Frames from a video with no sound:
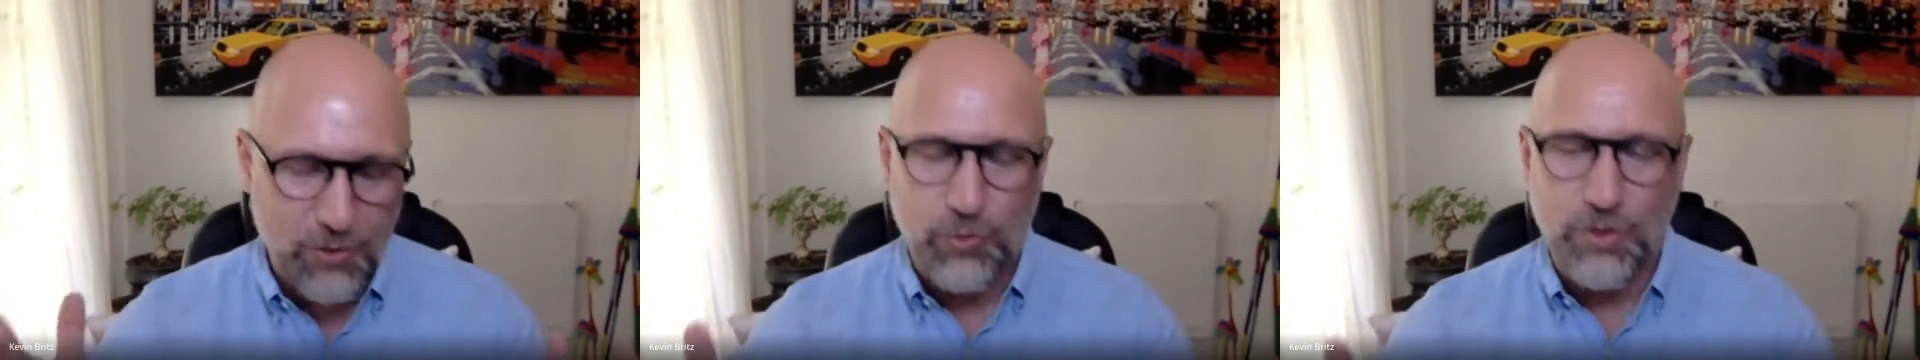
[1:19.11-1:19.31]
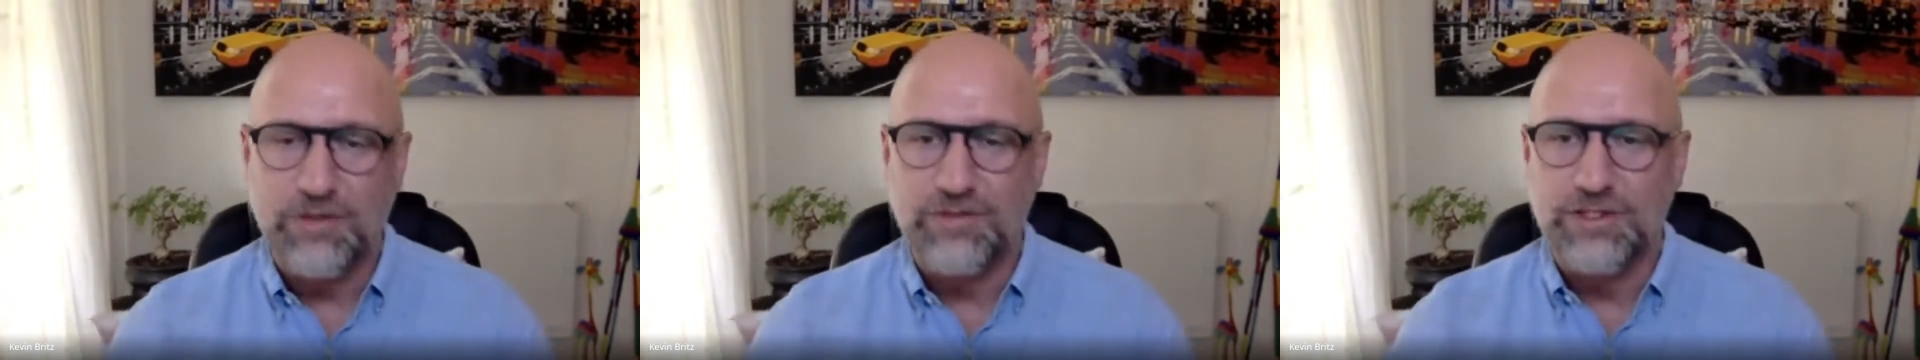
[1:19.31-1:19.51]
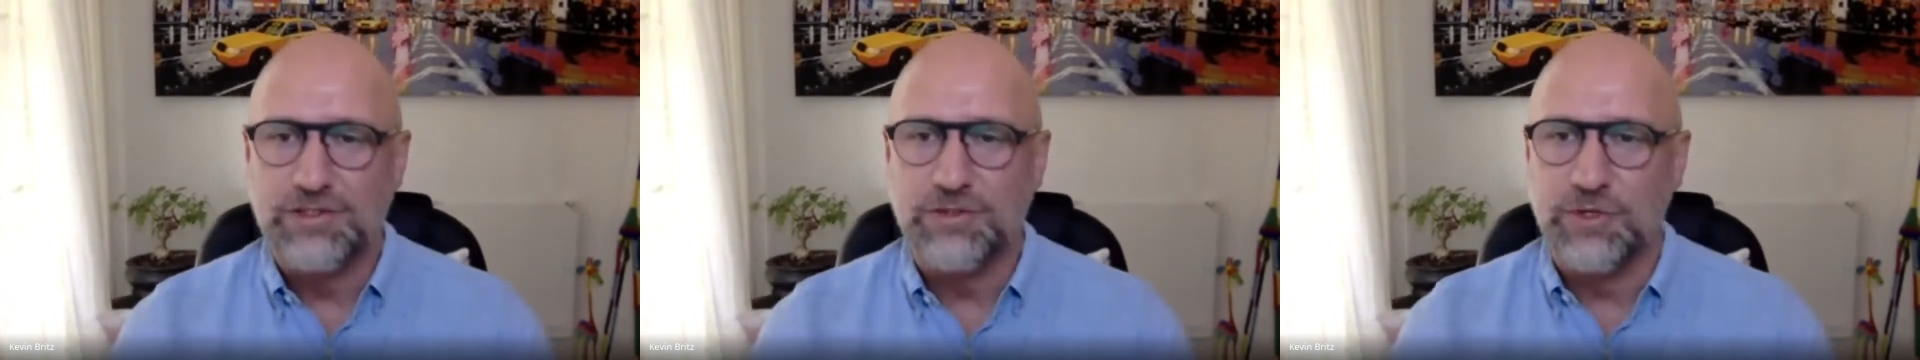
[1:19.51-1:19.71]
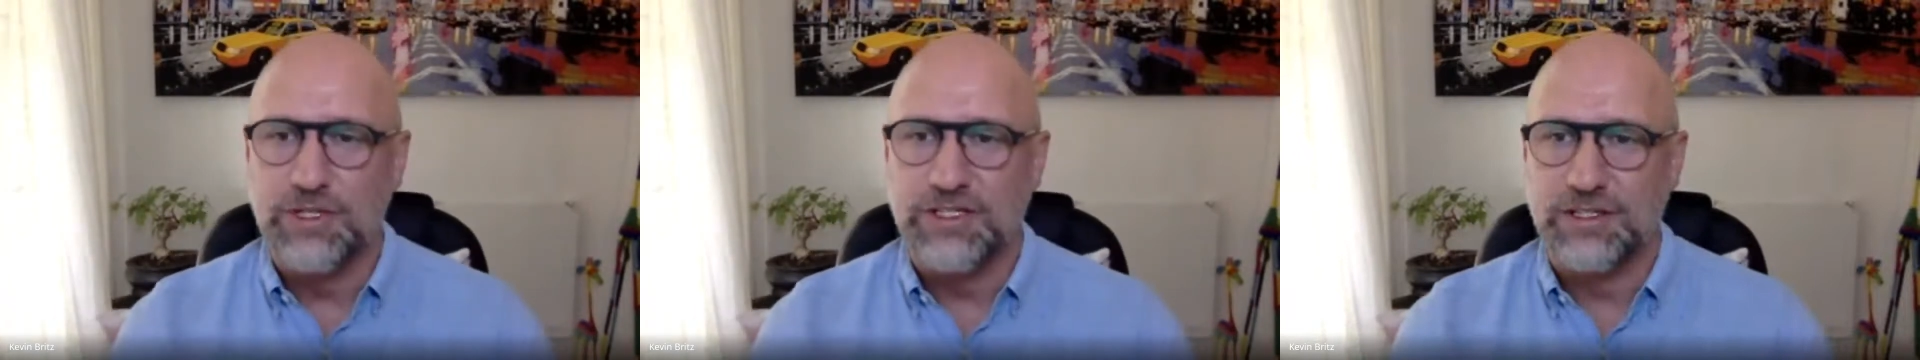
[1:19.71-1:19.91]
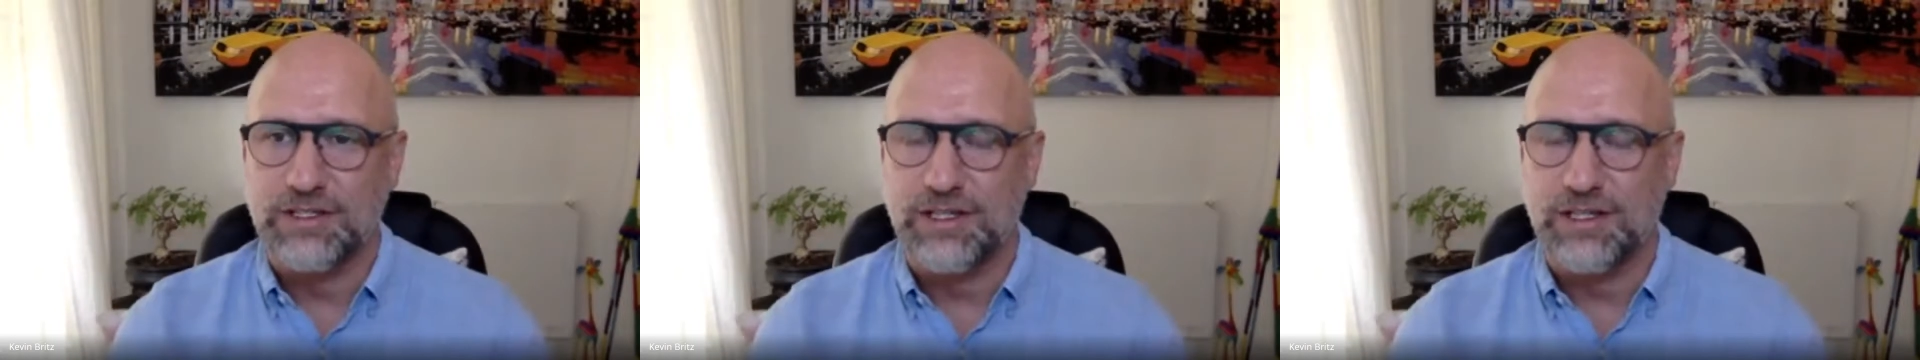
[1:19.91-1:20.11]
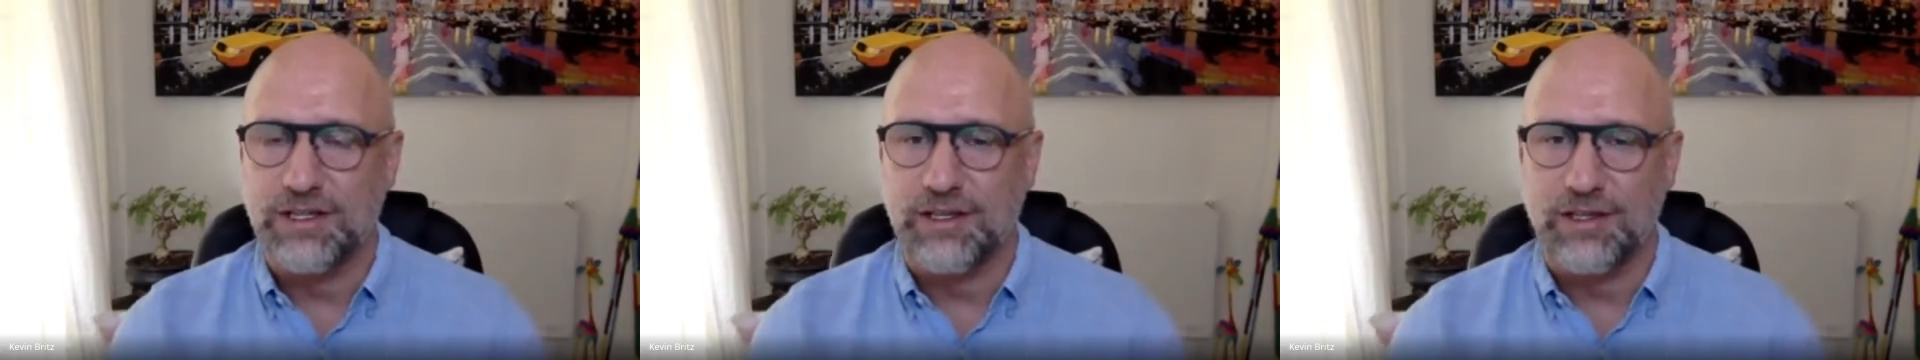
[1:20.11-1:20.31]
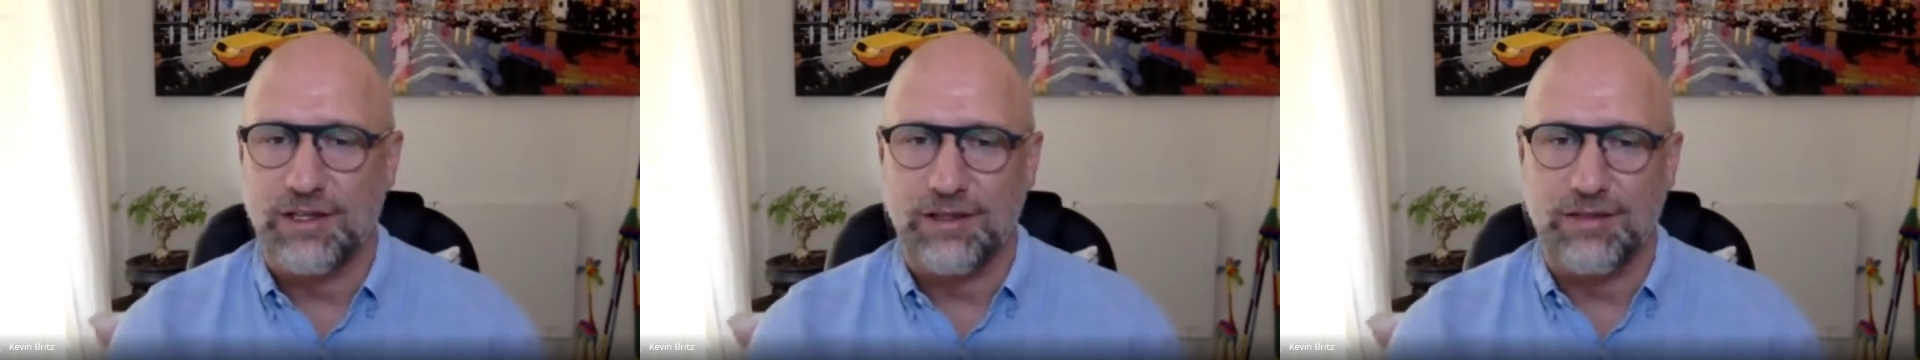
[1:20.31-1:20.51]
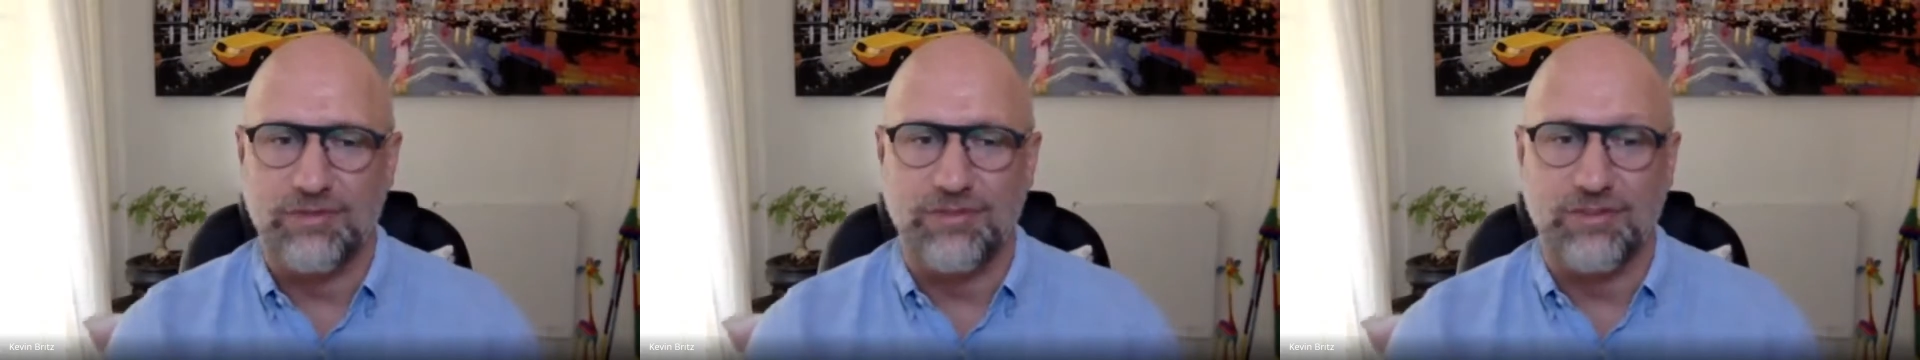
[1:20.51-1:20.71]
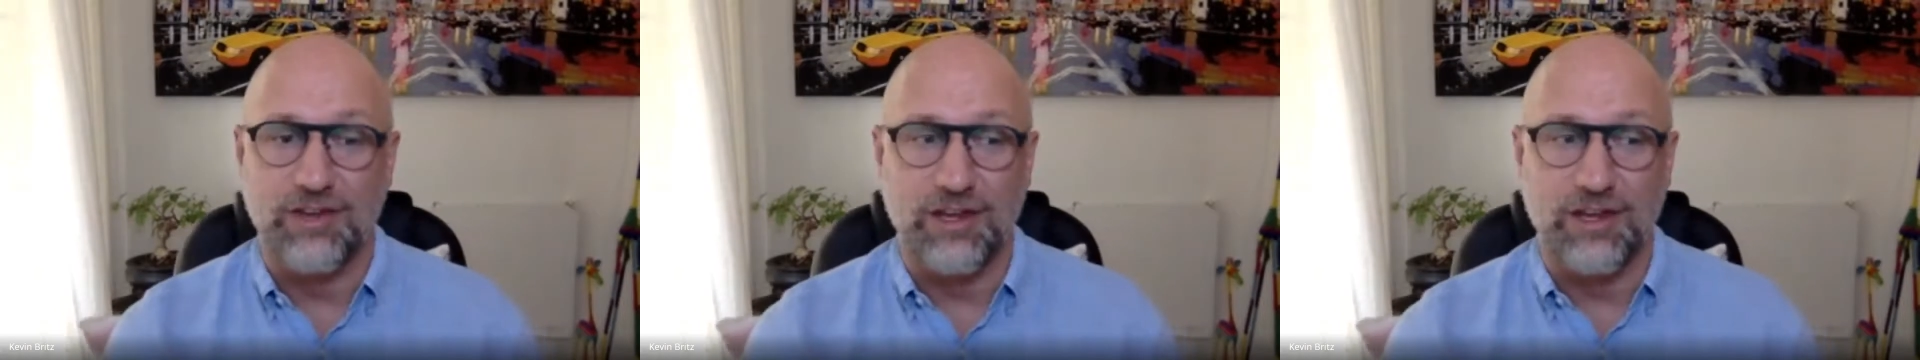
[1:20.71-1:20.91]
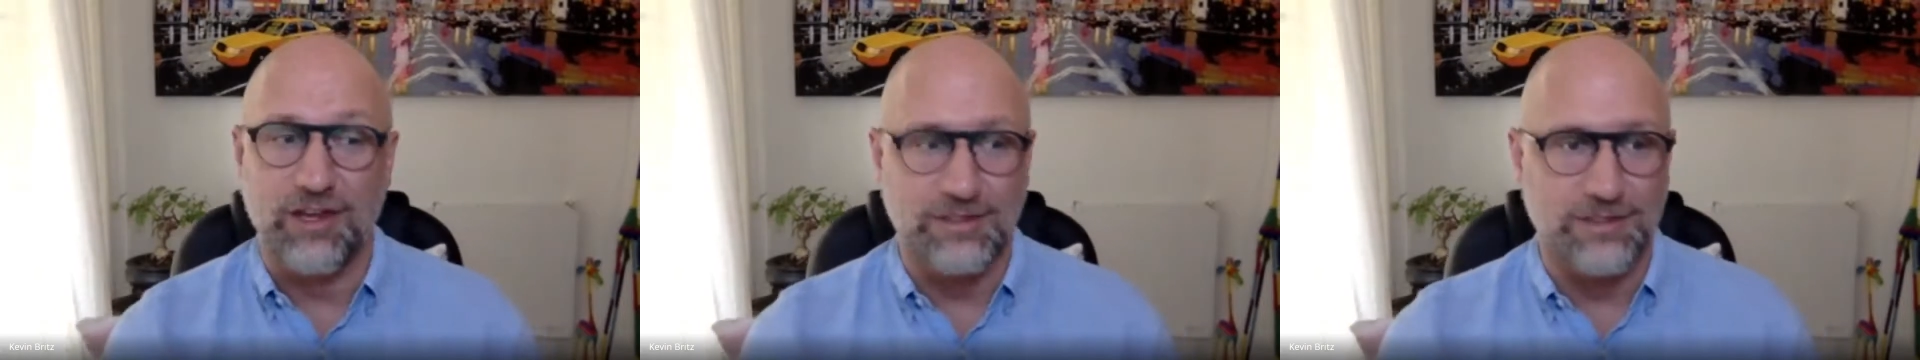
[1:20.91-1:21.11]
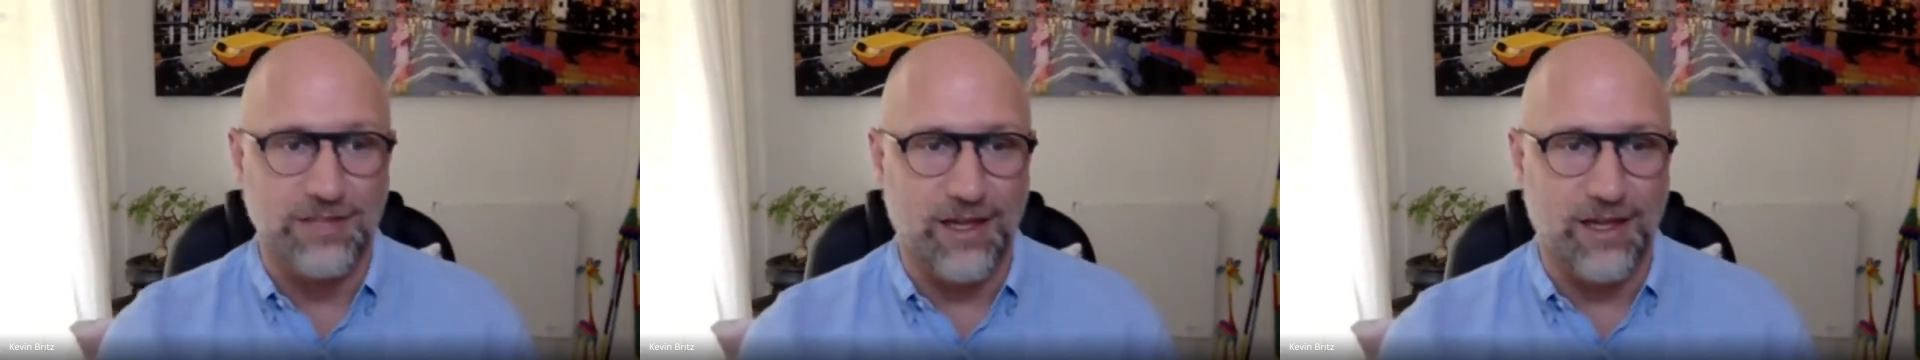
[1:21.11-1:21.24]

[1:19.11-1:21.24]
we've just recently finished